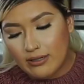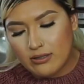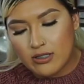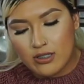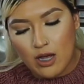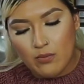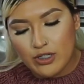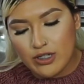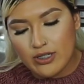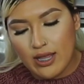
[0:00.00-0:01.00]
Someone
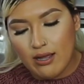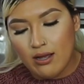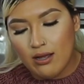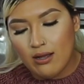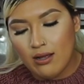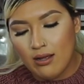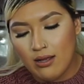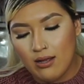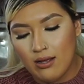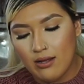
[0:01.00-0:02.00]
just said,
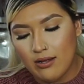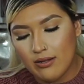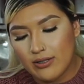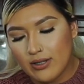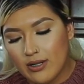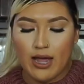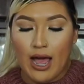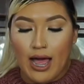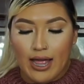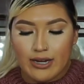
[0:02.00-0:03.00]
I
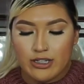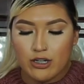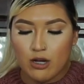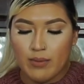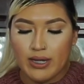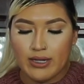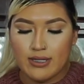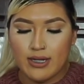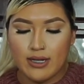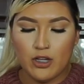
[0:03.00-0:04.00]
actually called my
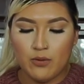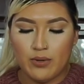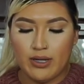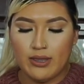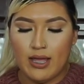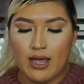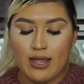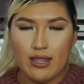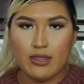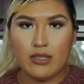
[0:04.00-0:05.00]
cousin, the one
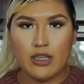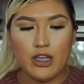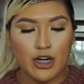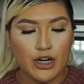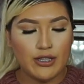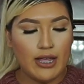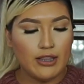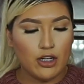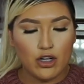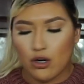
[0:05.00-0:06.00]
that he heard, like
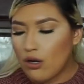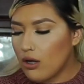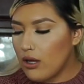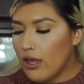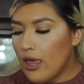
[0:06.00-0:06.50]
the girl,